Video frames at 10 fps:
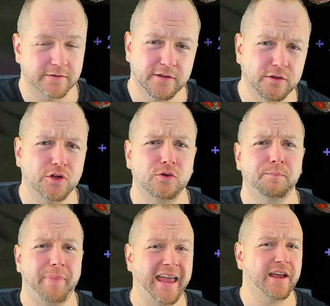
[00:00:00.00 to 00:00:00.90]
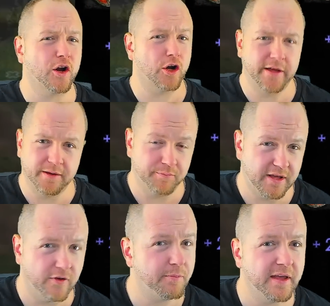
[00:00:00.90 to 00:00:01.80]
little known banger in
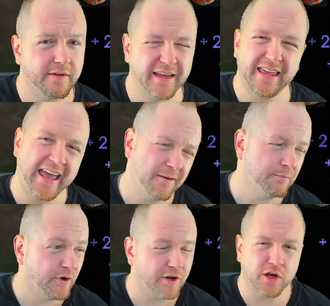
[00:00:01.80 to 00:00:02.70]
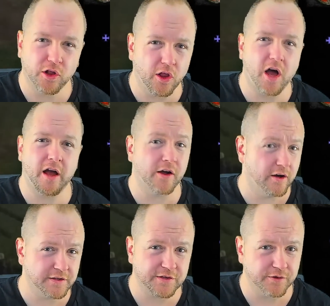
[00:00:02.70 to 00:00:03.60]
PvP that can put a clock
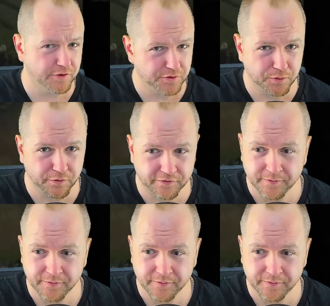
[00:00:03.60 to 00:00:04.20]
on certain duels.